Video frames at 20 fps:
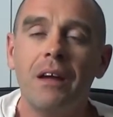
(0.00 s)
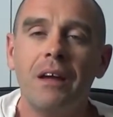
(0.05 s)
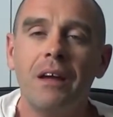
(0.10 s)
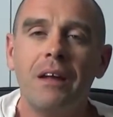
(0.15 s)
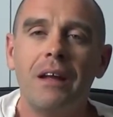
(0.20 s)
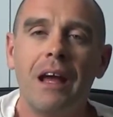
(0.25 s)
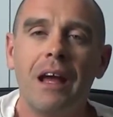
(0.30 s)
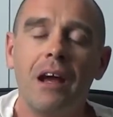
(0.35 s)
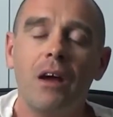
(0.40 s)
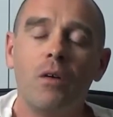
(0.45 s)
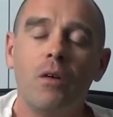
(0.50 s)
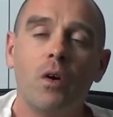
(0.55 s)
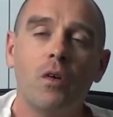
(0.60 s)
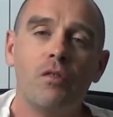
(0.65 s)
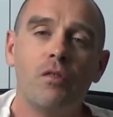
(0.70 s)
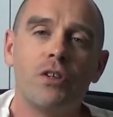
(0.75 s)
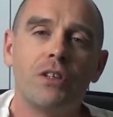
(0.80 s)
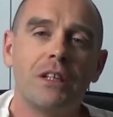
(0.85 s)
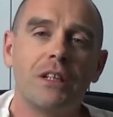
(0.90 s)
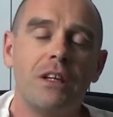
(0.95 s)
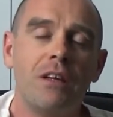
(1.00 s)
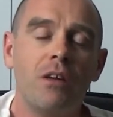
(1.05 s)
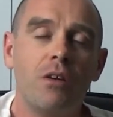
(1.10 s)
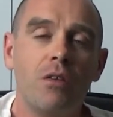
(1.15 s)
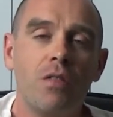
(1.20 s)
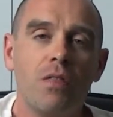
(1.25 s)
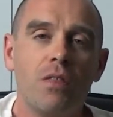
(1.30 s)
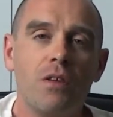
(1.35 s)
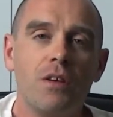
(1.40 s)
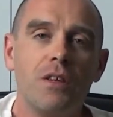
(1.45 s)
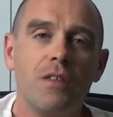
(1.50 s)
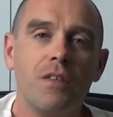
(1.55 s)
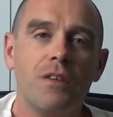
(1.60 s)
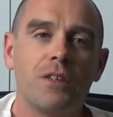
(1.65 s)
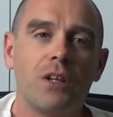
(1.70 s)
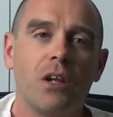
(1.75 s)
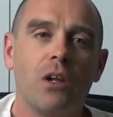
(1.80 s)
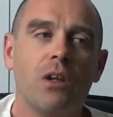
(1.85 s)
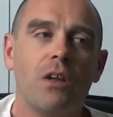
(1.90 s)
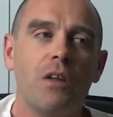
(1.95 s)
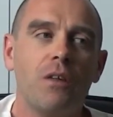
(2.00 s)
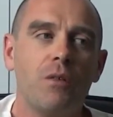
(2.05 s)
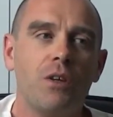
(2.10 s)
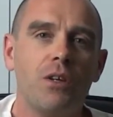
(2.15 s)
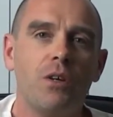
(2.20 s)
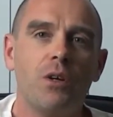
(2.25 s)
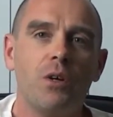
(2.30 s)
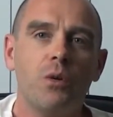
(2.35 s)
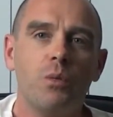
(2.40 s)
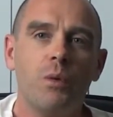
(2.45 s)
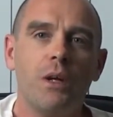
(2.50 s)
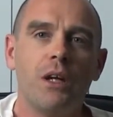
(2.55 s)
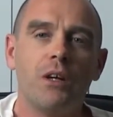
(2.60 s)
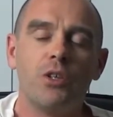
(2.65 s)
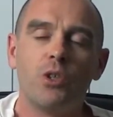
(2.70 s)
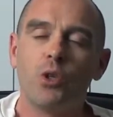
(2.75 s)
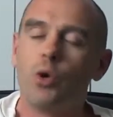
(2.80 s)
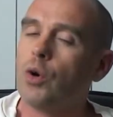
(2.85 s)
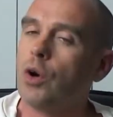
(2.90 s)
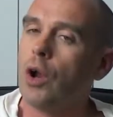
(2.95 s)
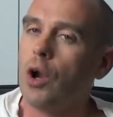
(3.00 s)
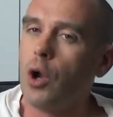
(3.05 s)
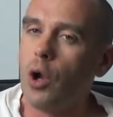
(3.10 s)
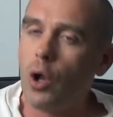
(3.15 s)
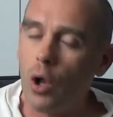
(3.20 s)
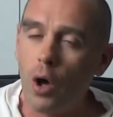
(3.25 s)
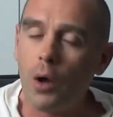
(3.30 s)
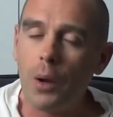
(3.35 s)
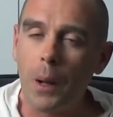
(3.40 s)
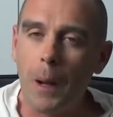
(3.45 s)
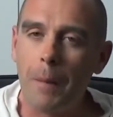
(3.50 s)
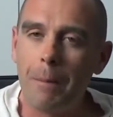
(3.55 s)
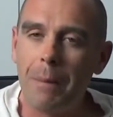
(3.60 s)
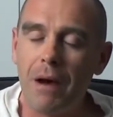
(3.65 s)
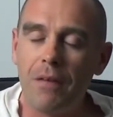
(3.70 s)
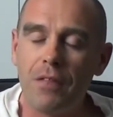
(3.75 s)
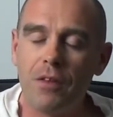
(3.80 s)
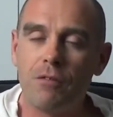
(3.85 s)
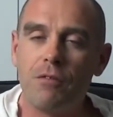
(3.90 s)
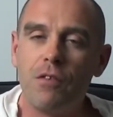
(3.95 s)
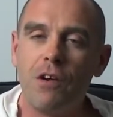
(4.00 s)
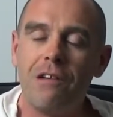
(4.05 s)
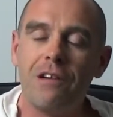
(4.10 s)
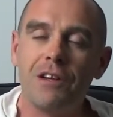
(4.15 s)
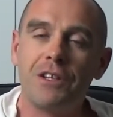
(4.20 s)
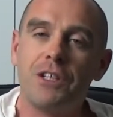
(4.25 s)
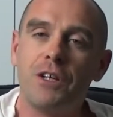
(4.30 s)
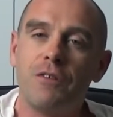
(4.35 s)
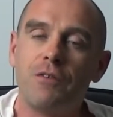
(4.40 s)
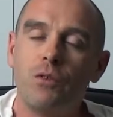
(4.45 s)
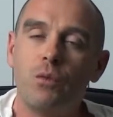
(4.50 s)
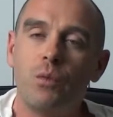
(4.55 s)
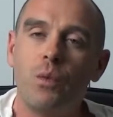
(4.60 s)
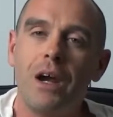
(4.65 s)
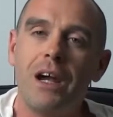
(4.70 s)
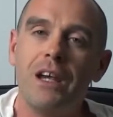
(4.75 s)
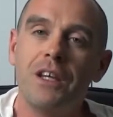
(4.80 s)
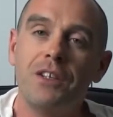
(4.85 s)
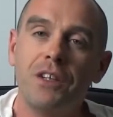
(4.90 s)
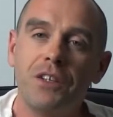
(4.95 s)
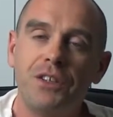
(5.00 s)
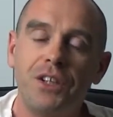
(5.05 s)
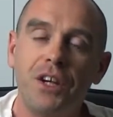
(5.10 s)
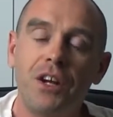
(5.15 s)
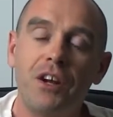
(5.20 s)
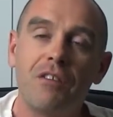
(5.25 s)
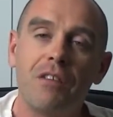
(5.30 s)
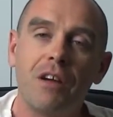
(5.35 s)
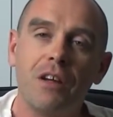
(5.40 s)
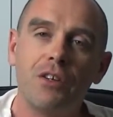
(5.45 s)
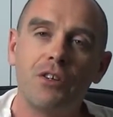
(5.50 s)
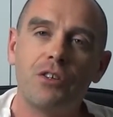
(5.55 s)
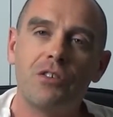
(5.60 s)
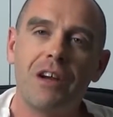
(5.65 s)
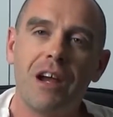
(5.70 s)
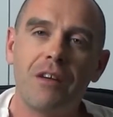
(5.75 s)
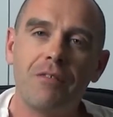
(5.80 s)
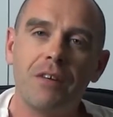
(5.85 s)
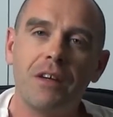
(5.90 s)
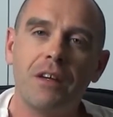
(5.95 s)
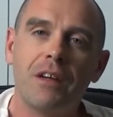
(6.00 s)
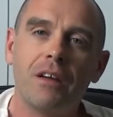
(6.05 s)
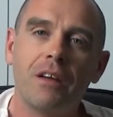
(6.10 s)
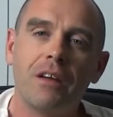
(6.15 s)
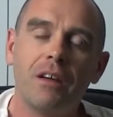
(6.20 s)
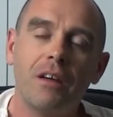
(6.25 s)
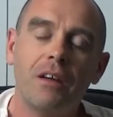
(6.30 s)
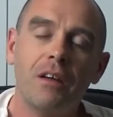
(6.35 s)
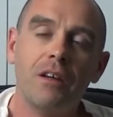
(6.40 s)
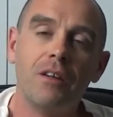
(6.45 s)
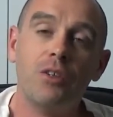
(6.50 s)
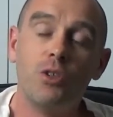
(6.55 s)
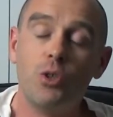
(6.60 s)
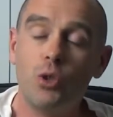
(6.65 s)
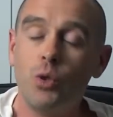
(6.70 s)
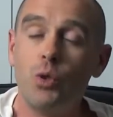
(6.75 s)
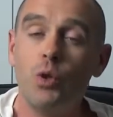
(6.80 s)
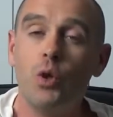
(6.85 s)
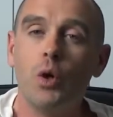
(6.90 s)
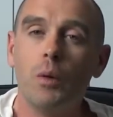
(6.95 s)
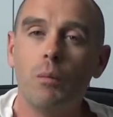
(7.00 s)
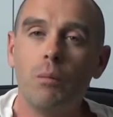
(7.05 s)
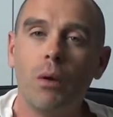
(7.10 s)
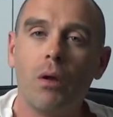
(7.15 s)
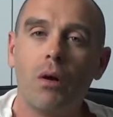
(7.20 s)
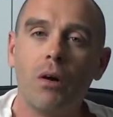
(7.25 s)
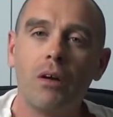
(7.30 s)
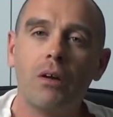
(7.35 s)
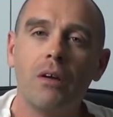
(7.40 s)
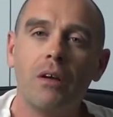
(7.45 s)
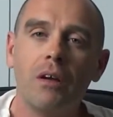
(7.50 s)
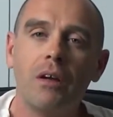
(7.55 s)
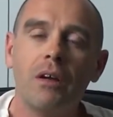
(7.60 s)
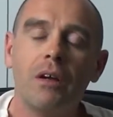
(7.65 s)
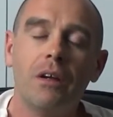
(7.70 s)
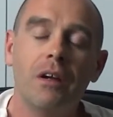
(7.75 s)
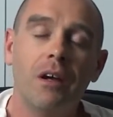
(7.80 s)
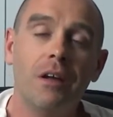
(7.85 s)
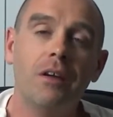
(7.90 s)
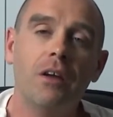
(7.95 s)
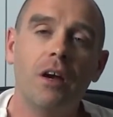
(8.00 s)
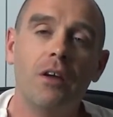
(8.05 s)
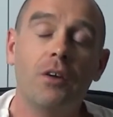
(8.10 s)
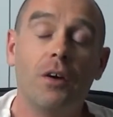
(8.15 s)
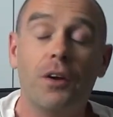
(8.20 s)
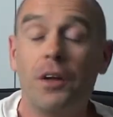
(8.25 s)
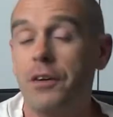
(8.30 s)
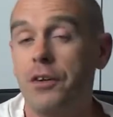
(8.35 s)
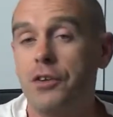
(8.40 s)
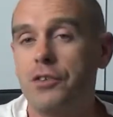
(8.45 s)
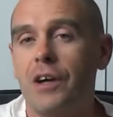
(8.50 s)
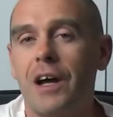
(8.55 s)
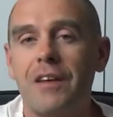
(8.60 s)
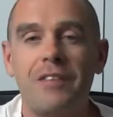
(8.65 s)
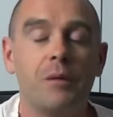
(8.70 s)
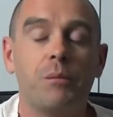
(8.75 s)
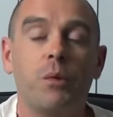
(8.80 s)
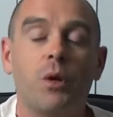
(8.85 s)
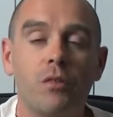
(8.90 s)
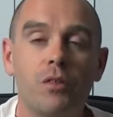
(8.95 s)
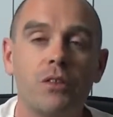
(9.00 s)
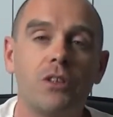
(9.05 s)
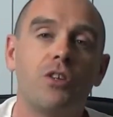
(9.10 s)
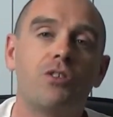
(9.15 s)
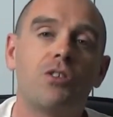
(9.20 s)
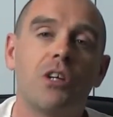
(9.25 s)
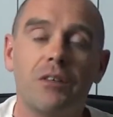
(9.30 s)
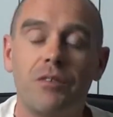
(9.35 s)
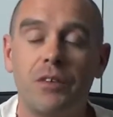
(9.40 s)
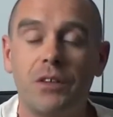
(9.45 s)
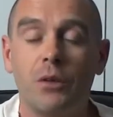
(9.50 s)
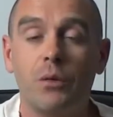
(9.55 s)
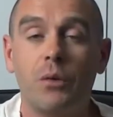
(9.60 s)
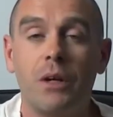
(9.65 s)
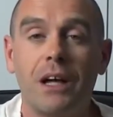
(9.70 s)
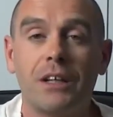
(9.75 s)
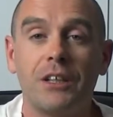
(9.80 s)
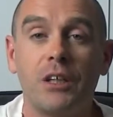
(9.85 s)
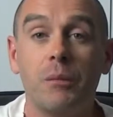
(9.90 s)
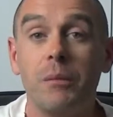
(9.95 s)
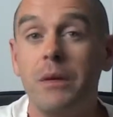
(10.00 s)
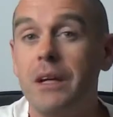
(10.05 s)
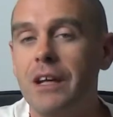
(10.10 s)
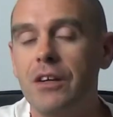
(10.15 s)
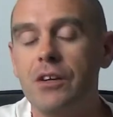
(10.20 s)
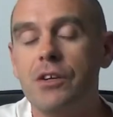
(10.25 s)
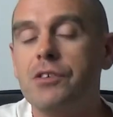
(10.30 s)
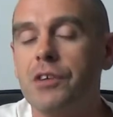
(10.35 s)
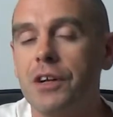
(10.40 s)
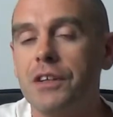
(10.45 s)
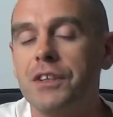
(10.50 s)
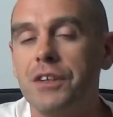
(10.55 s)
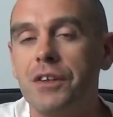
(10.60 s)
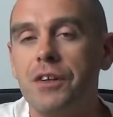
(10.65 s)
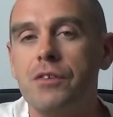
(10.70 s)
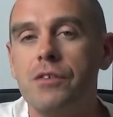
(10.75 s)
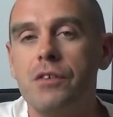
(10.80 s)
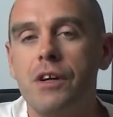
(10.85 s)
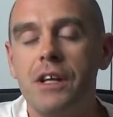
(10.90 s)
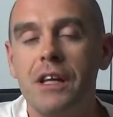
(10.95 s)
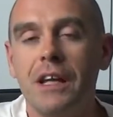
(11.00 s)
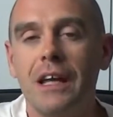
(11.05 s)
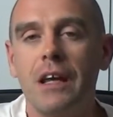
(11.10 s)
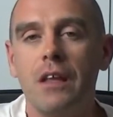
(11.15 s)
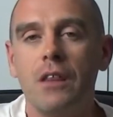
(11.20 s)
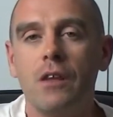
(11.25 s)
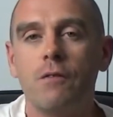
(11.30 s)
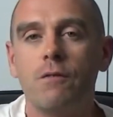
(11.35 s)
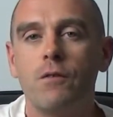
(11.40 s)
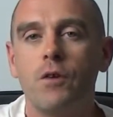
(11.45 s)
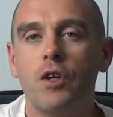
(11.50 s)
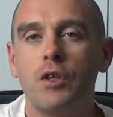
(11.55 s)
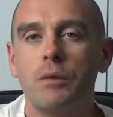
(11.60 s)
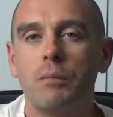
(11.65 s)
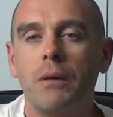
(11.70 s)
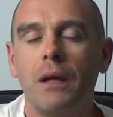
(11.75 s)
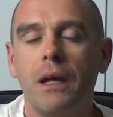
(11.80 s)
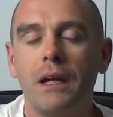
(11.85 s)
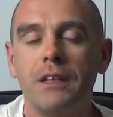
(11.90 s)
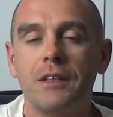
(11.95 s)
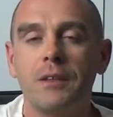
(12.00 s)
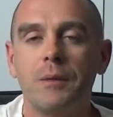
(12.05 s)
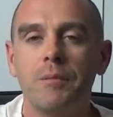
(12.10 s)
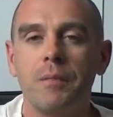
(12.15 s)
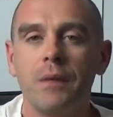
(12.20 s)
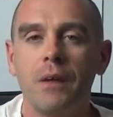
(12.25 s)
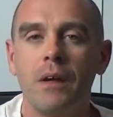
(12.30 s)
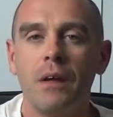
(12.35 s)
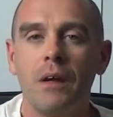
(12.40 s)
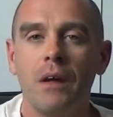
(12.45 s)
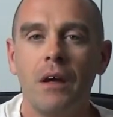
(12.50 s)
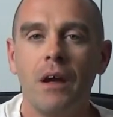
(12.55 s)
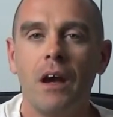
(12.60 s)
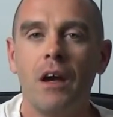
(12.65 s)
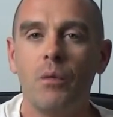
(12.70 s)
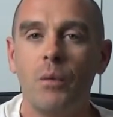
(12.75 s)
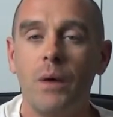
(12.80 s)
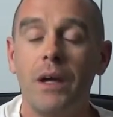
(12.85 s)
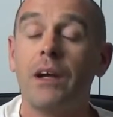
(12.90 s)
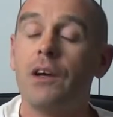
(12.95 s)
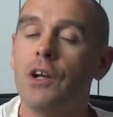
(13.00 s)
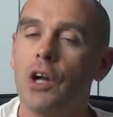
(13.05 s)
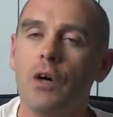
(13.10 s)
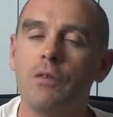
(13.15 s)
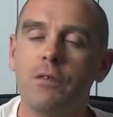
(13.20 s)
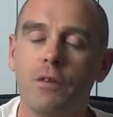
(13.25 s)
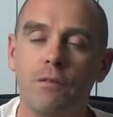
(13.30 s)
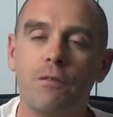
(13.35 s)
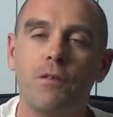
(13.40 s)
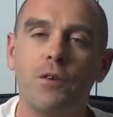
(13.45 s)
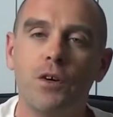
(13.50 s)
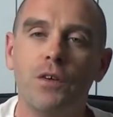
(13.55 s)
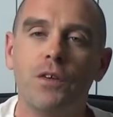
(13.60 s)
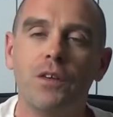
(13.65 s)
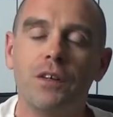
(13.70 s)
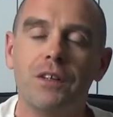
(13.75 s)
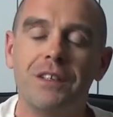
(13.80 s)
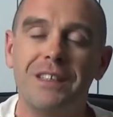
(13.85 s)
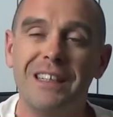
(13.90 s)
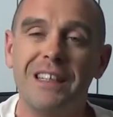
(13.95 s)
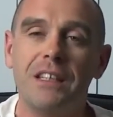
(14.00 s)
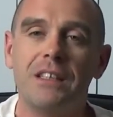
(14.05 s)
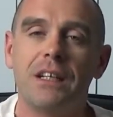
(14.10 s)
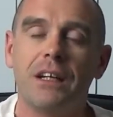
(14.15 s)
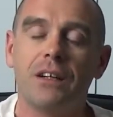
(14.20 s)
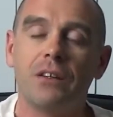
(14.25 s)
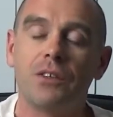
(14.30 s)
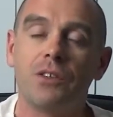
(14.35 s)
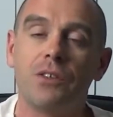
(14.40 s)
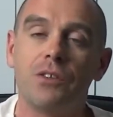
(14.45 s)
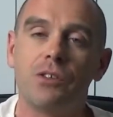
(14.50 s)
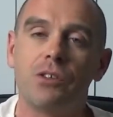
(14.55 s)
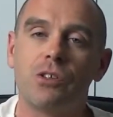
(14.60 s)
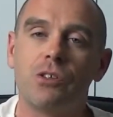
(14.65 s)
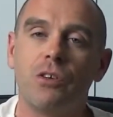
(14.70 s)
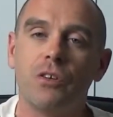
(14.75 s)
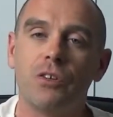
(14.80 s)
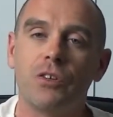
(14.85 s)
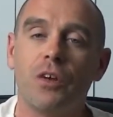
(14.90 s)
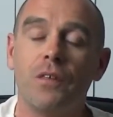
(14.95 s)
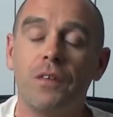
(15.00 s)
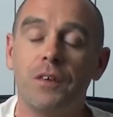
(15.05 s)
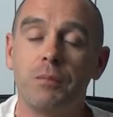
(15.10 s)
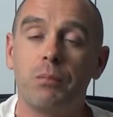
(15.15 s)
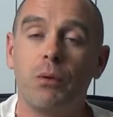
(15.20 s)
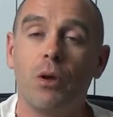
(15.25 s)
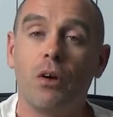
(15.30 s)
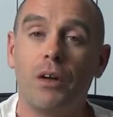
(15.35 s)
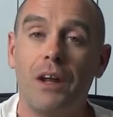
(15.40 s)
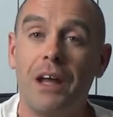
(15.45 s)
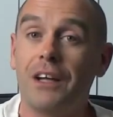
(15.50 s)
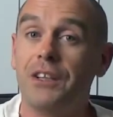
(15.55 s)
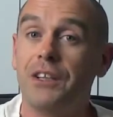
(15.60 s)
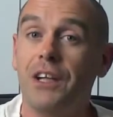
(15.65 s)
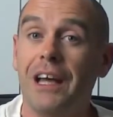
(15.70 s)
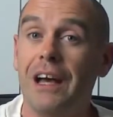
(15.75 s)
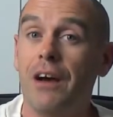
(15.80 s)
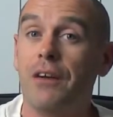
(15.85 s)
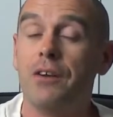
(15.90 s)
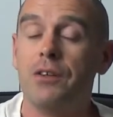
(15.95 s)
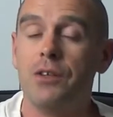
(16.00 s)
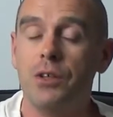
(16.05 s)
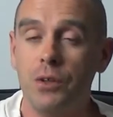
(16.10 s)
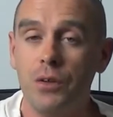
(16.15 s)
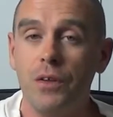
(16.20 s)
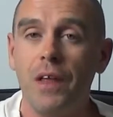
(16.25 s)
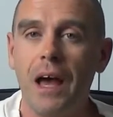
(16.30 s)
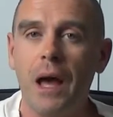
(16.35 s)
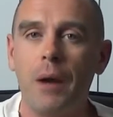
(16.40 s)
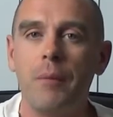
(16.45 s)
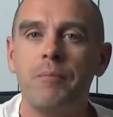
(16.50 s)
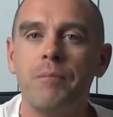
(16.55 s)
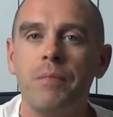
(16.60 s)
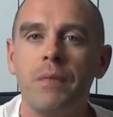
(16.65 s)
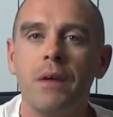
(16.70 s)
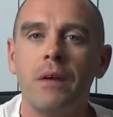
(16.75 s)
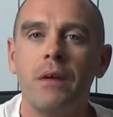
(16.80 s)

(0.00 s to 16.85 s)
Now, obviously, we could talk a lot about the various different ways to generate traffic to your blog, and not only traffic, but obviously traffic that would actually be interested in reading it in the first place. And we're going to offer further detailed tutorials on this blog on actually how to do that.